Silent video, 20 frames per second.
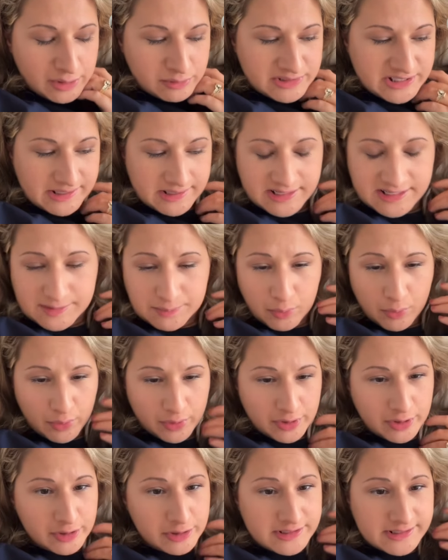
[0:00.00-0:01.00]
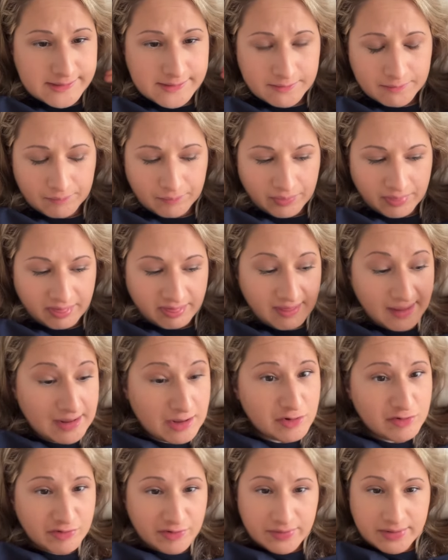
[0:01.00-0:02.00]
To the supporters,
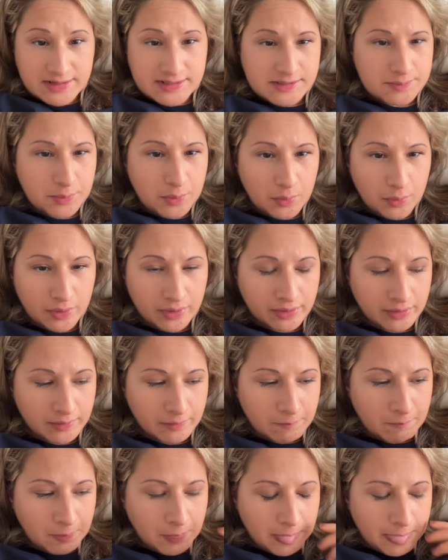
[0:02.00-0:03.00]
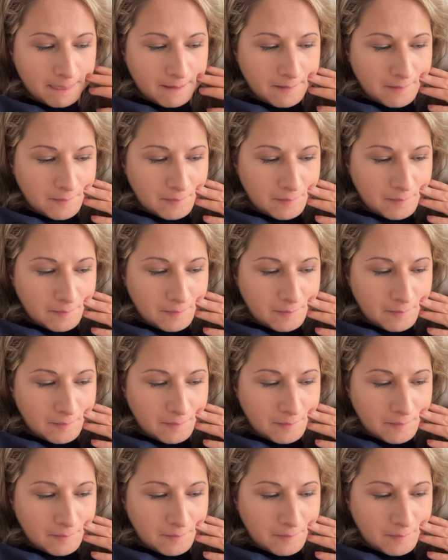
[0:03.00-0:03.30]
thank you for the support.